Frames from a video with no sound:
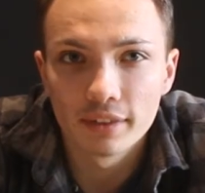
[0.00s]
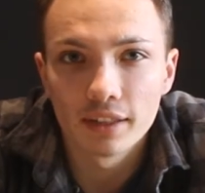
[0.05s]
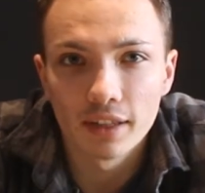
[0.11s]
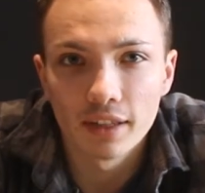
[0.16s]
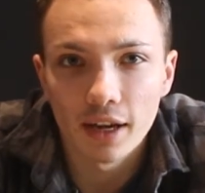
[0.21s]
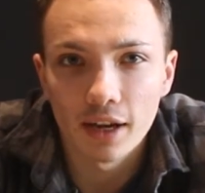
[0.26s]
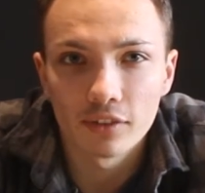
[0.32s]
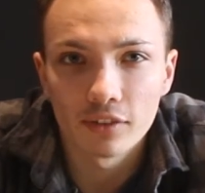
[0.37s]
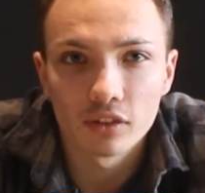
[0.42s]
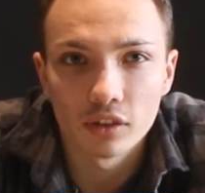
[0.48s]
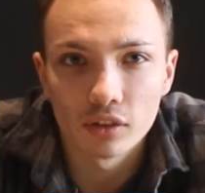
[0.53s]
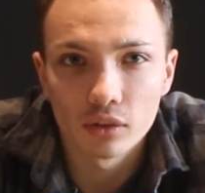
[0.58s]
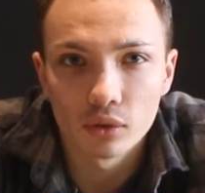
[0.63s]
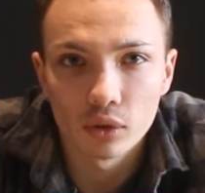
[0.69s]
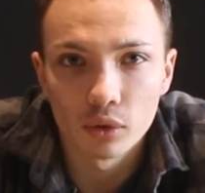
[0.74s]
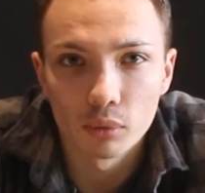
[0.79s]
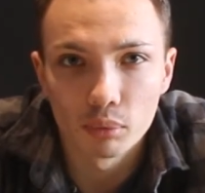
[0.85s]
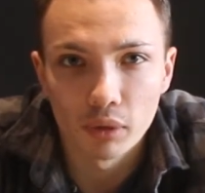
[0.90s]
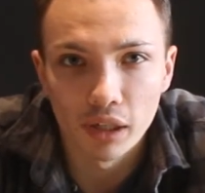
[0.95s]
did have to
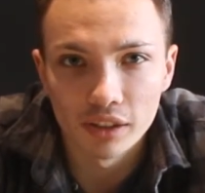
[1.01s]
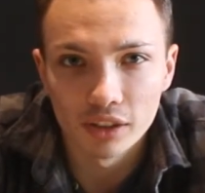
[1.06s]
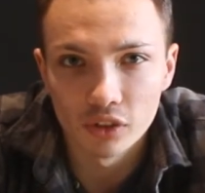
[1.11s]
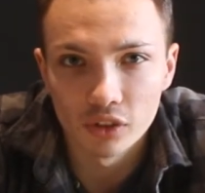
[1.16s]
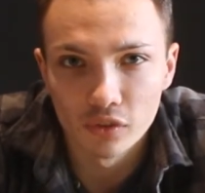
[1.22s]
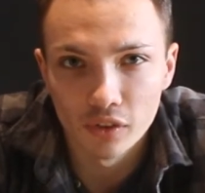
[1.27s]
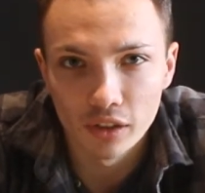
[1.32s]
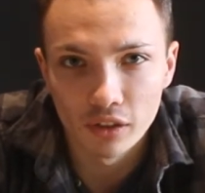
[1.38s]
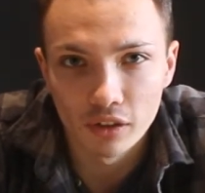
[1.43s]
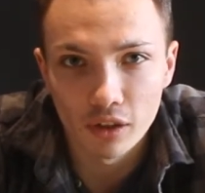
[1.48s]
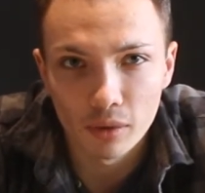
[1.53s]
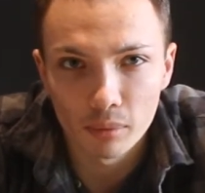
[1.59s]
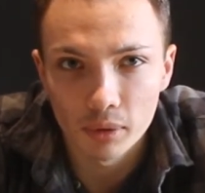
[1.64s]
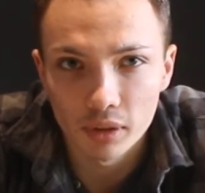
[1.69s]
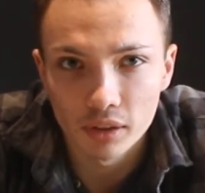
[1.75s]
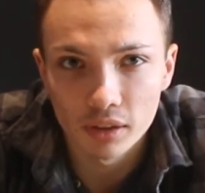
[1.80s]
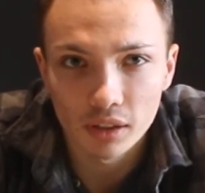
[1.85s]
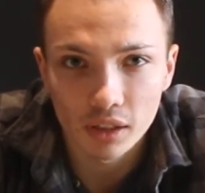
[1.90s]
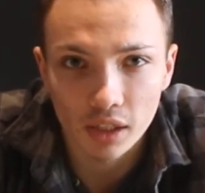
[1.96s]
sort of break this video up
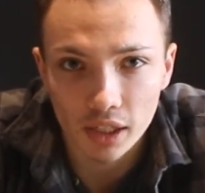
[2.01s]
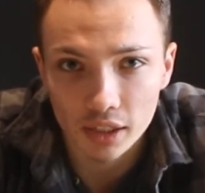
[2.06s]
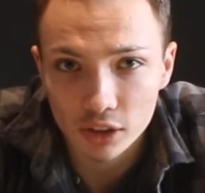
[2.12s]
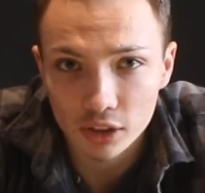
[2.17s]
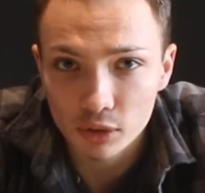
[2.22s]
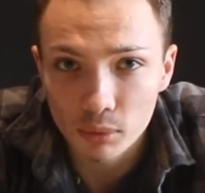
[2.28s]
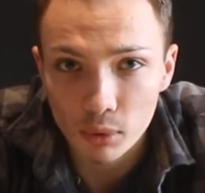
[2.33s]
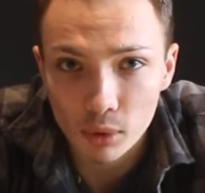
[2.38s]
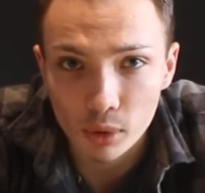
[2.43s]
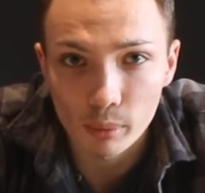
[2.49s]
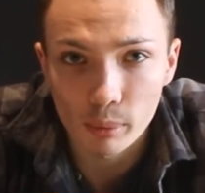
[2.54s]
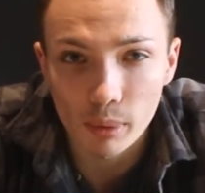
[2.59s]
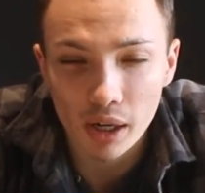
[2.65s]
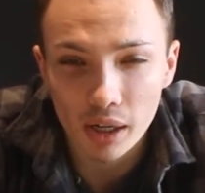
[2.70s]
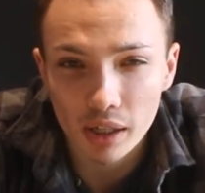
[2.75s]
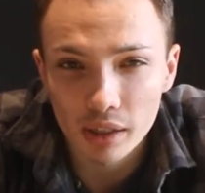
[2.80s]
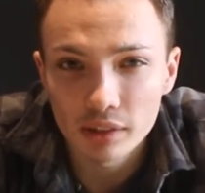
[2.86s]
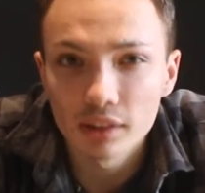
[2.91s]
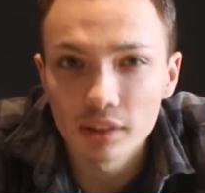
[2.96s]
into like smaller
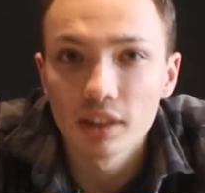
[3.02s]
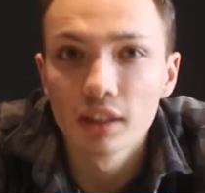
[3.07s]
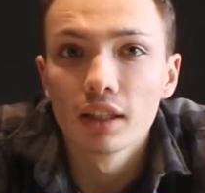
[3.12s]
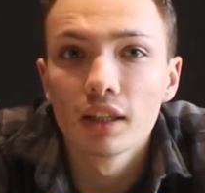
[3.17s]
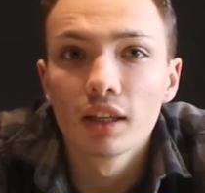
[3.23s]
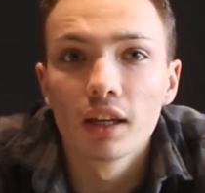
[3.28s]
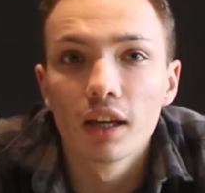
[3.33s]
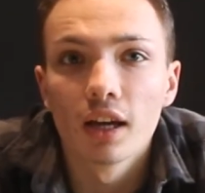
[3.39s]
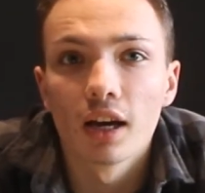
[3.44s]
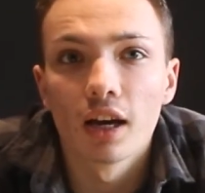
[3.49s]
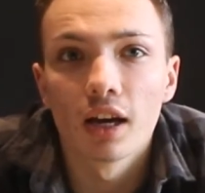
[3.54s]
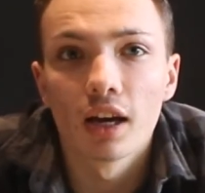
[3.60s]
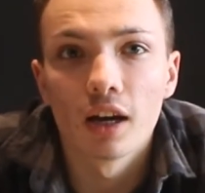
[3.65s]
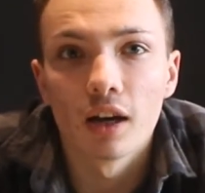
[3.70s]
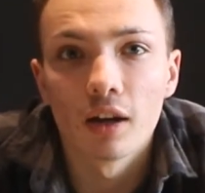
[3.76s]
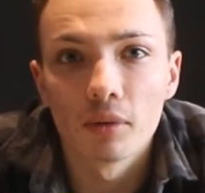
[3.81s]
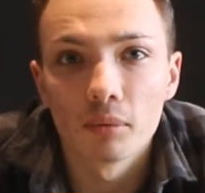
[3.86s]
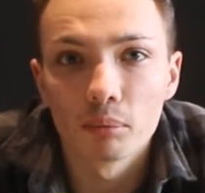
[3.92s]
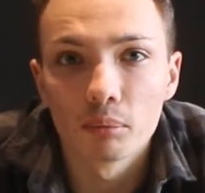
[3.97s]
parts,
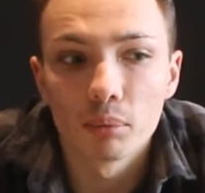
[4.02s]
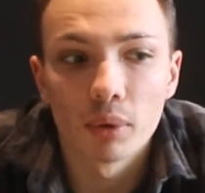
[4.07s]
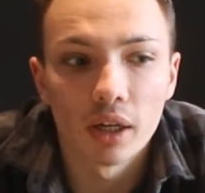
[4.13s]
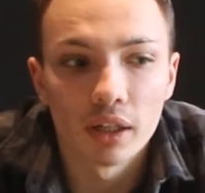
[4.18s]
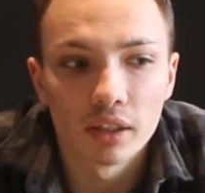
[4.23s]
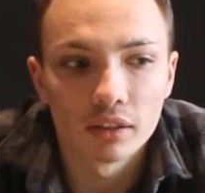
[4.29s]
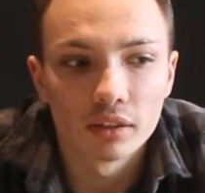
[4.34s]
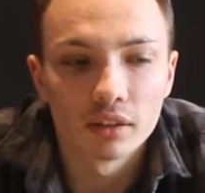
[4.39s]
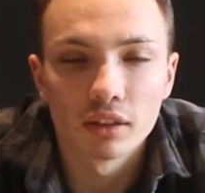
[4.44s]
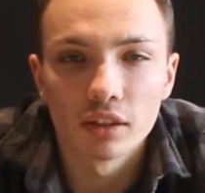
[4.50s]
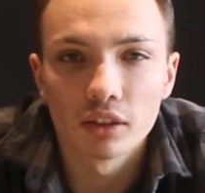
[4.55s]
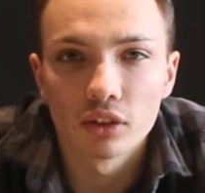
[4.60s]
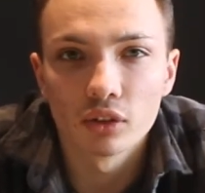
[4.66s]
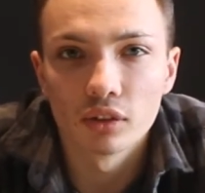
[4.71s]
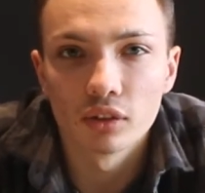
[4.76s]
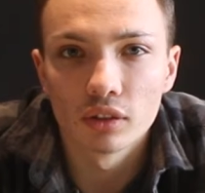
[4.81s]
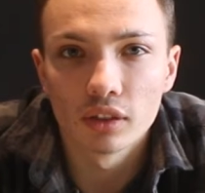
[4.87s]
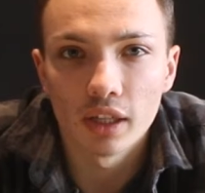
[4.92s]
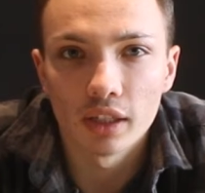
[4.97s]
but it
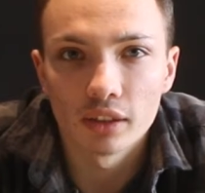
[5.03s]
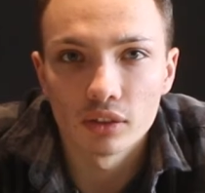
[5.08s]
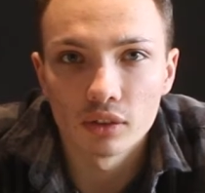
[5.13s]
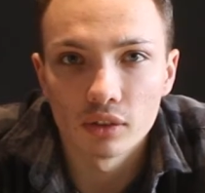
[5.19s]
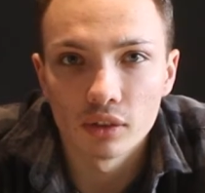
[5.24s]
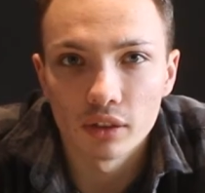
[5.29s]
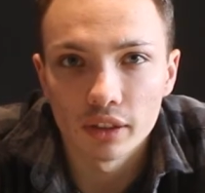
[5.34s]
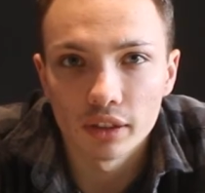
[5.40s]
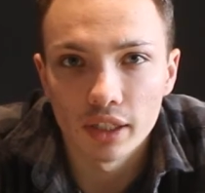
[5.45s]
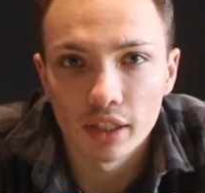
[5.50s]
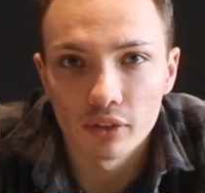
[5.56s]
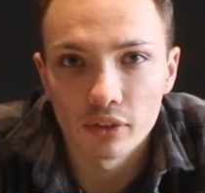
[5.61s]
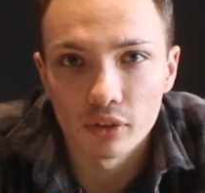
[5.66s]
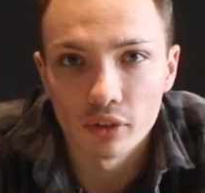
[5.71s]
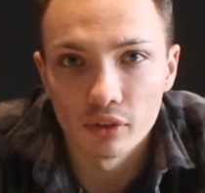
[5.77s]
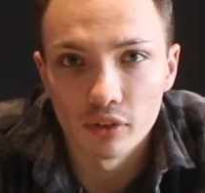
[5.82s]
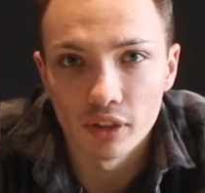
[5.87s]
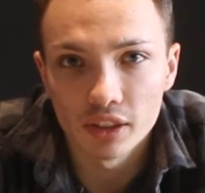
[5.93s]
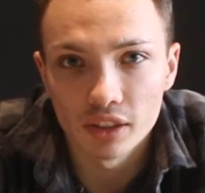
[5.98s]
shouldn't take too long to get
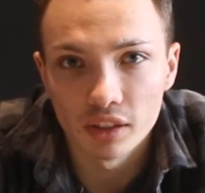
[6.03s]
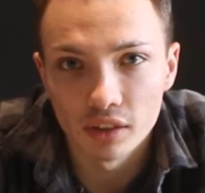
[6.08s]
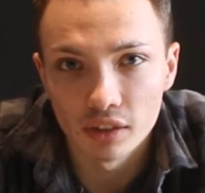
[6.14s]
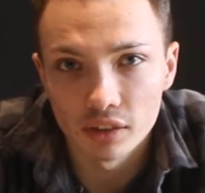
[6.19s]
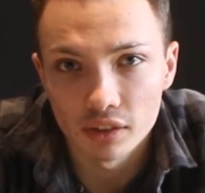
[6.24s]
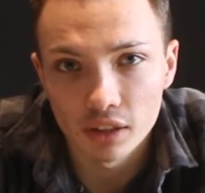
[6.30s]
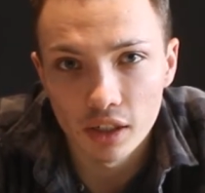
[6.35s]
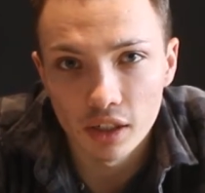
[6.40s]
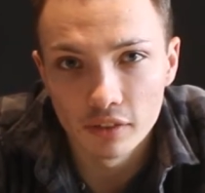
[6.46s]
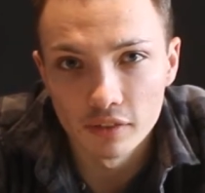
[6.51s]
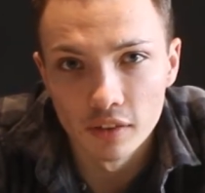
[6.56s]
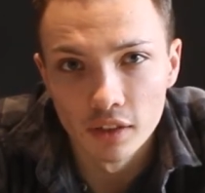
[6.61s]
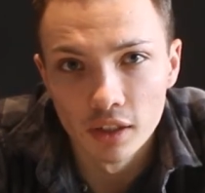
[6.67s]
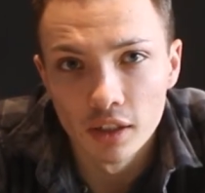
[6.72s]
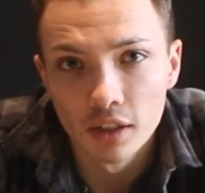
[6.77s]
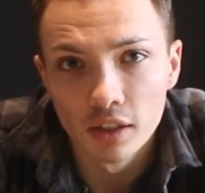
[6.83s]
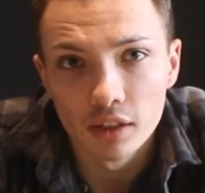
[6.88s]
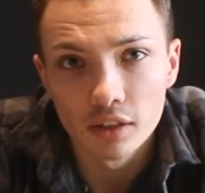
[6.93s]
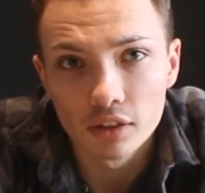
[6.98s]
through the rest of this stuff.
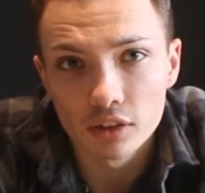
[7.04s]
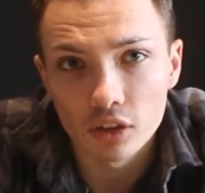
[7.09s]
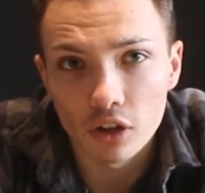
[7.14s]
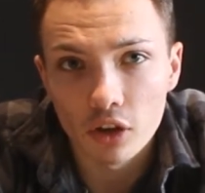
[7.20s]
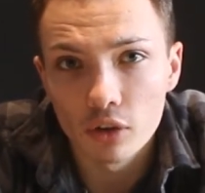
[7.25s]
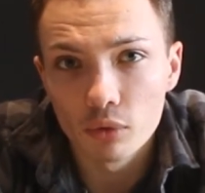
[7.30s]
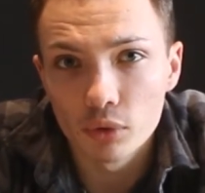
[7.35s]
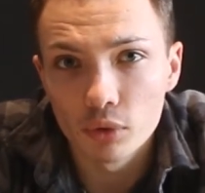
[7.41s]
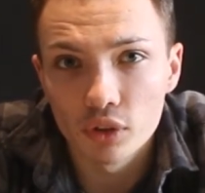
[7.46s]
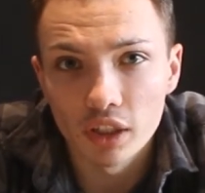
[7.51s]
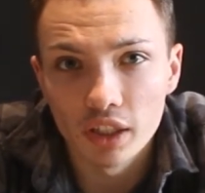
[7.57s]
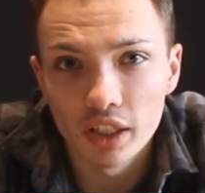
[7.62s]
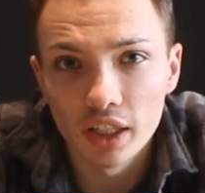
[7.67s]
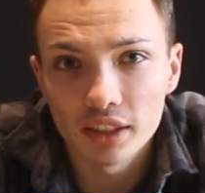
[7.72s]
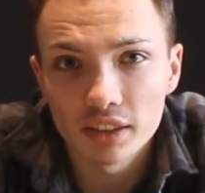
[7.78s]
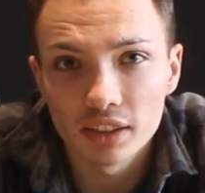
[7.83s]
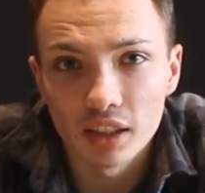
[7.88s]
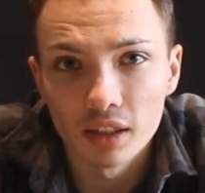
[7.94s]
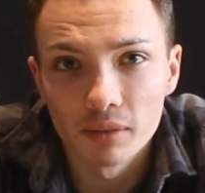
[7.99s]
So we'll see you
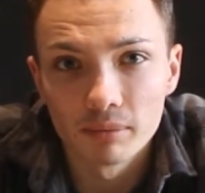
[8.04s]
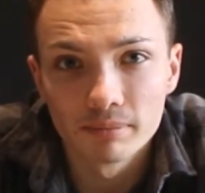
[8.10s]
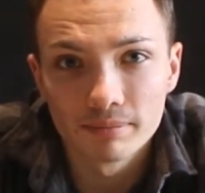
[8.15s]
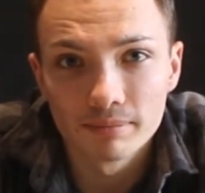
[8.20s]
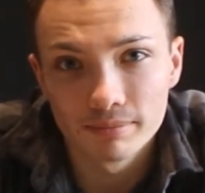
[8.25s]
next time.